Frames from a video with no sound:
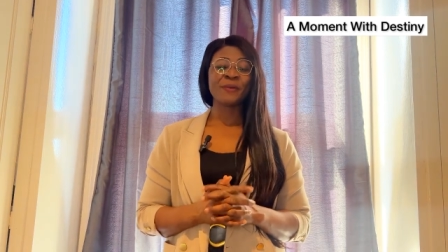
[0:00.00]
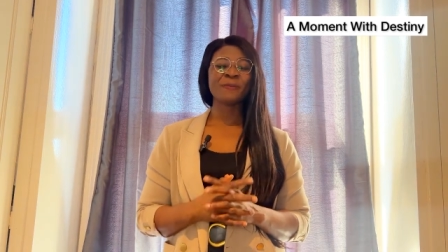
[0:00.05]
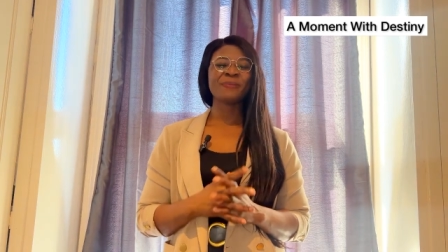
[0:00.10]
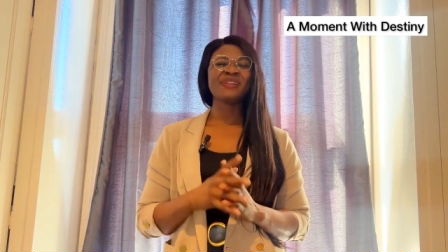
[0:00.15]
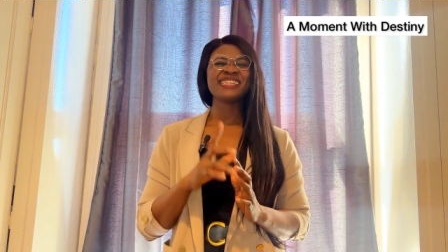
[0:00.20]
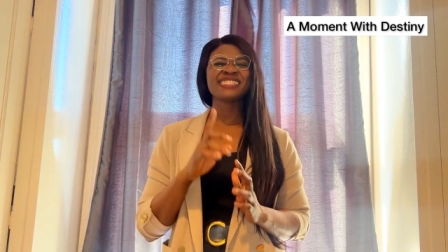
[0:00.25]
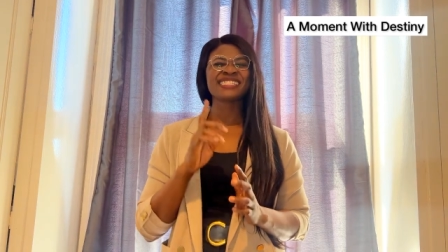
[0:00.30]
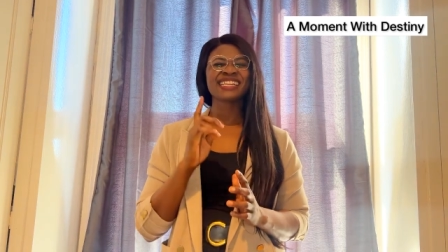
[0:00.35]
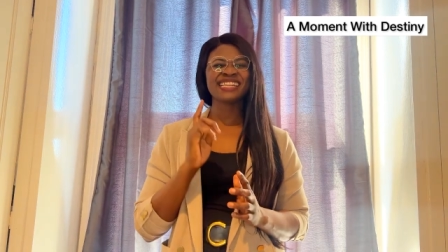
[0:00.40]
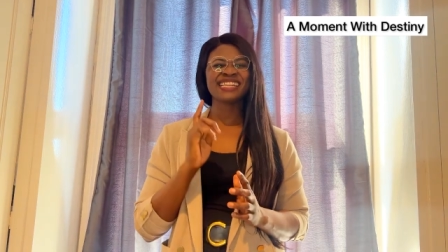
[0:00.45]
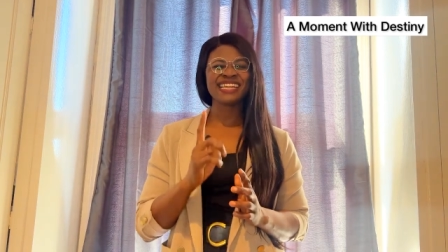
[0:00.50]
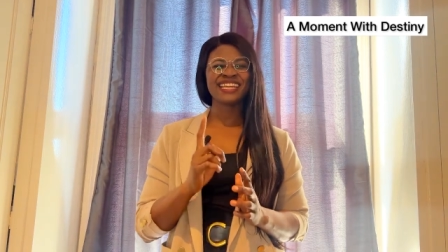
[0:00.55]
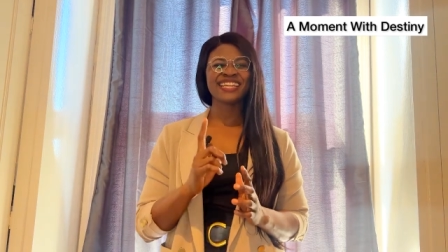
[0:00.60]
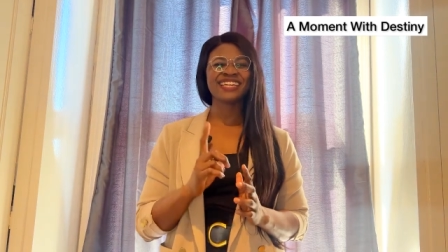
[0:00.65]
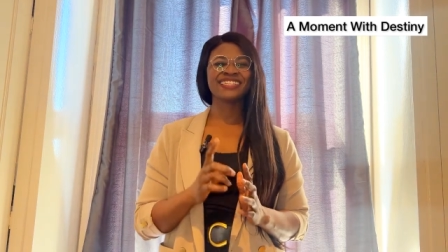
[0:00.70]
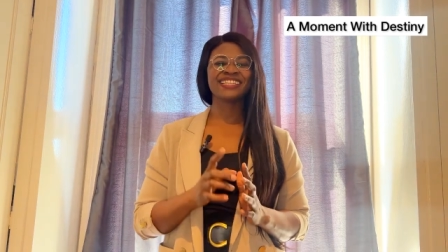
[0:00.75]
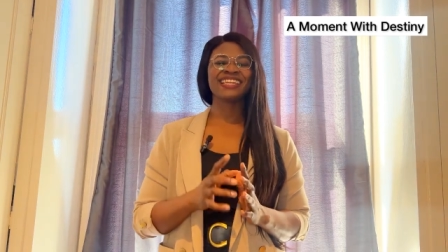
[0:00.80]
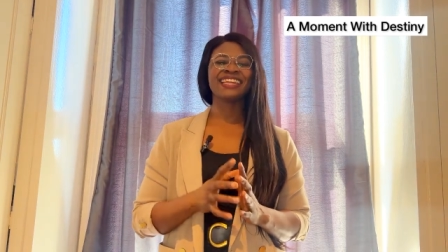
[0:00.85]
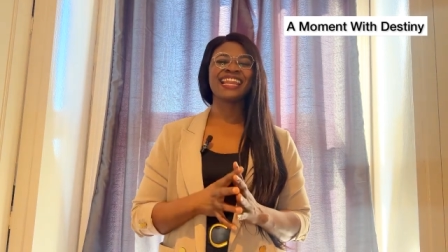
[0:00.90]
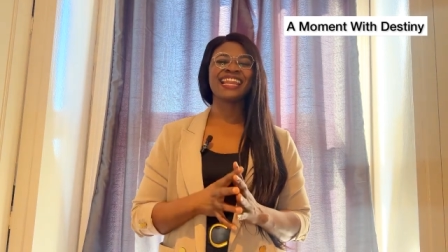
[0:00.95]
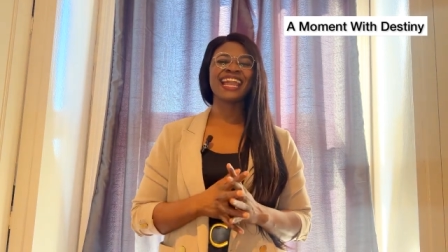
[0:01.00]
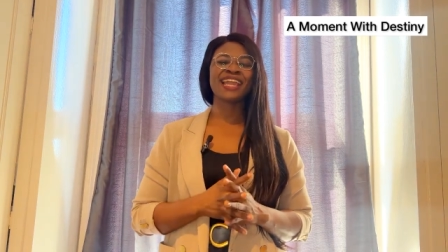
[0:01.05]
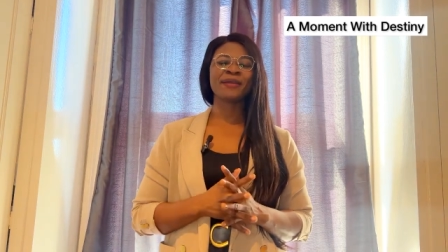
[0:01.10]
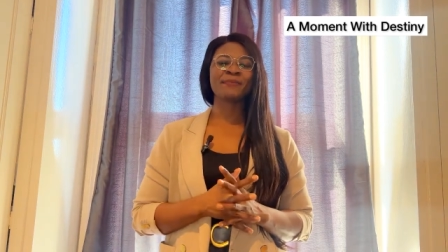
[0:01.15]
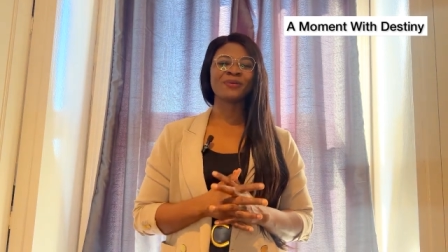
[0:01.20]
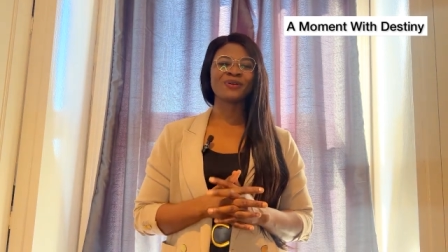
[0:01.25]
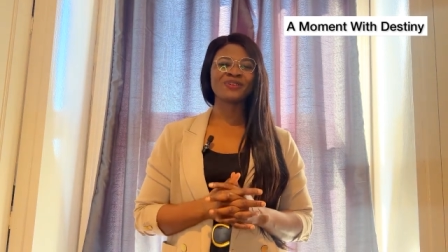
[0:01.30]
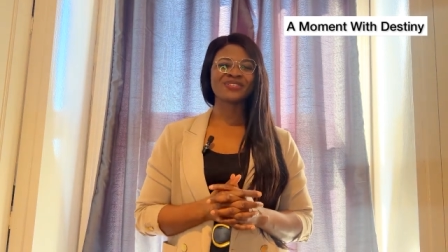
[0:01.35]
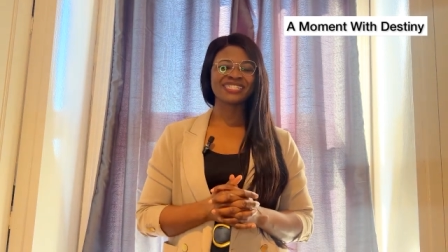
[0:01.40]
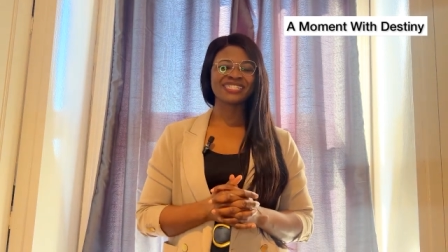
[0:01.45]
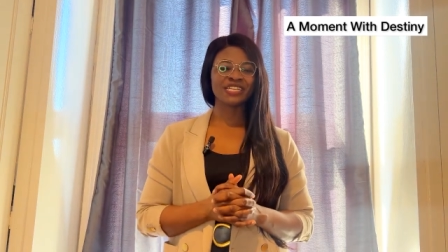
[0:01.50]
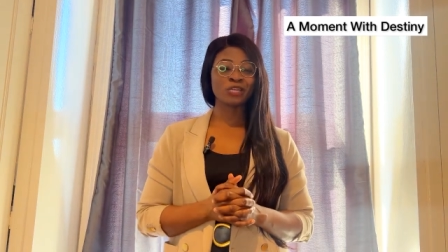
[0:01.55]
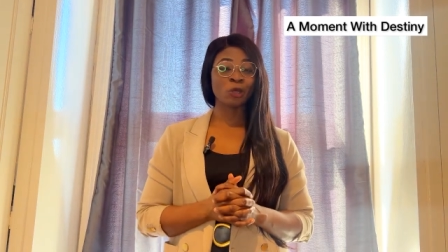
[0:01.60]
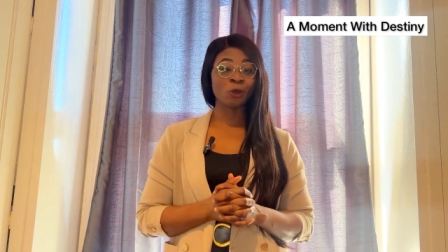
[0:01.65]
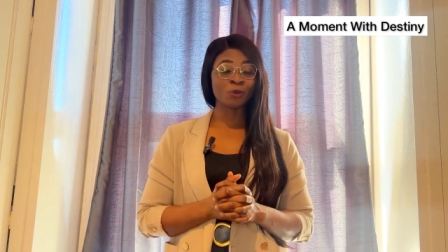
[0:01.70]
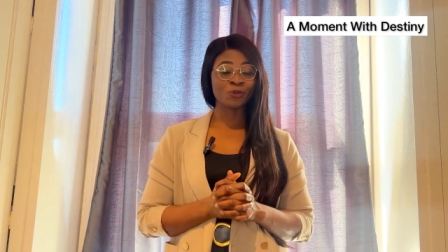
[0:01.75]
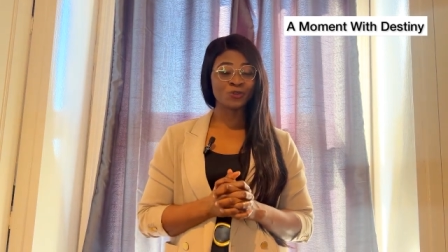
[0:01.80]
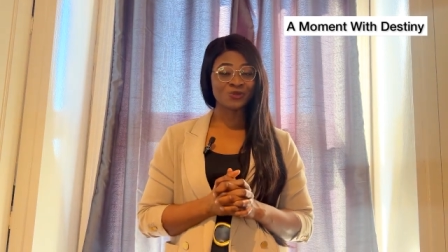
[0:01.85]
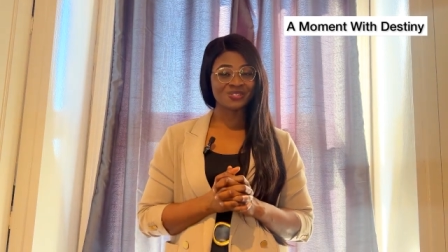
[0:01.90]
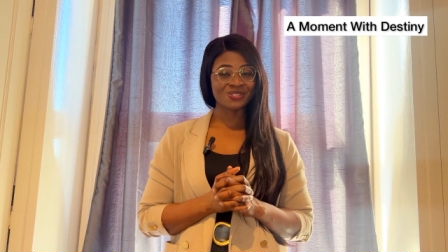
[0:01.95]
please click the like button
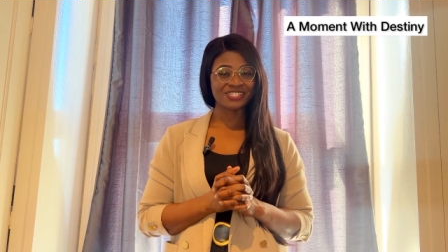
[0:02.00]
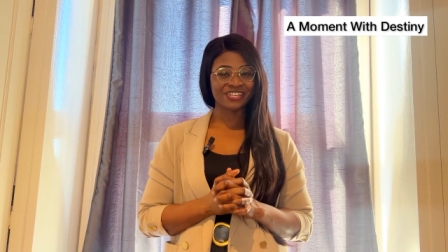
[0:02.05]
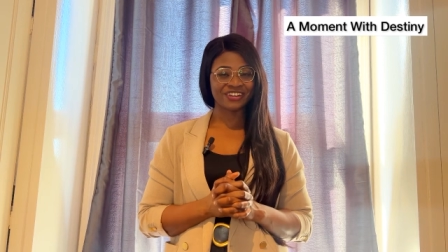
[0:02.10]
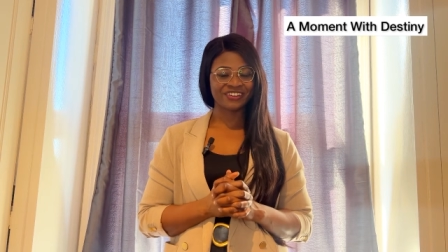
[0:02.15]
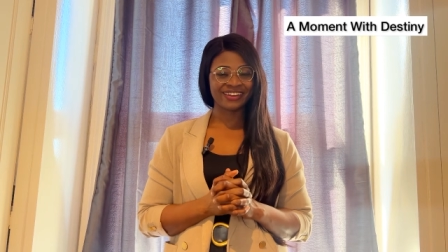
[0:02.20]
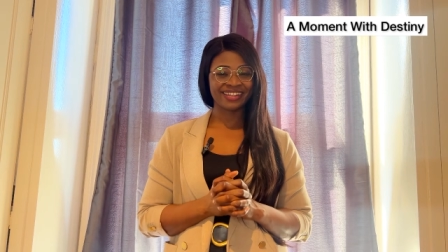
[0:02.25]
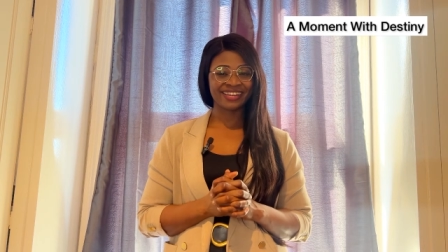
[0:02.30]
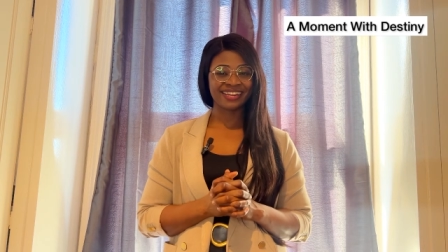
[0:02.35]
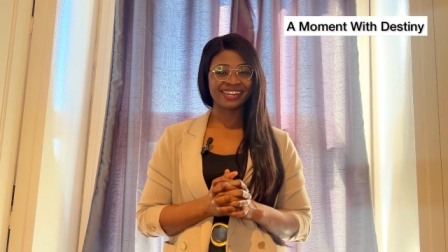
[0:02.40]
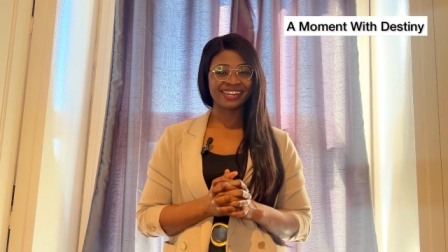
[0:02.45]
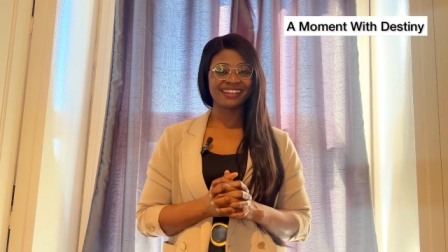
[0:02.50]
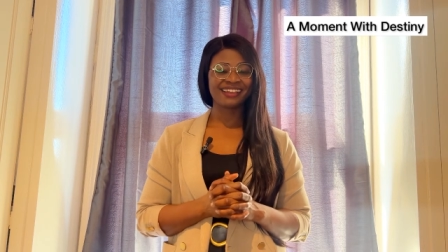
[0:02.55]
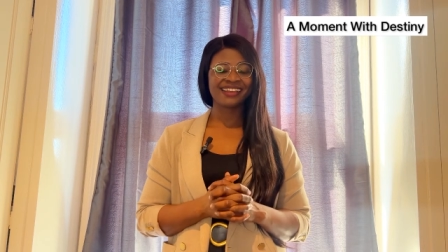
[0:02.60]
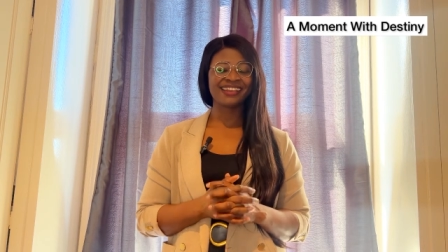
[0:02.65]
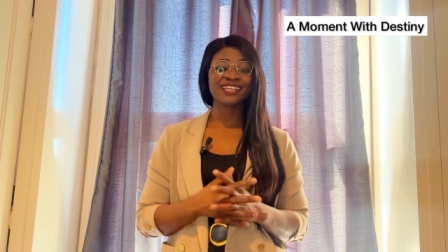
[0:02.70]
on your screen.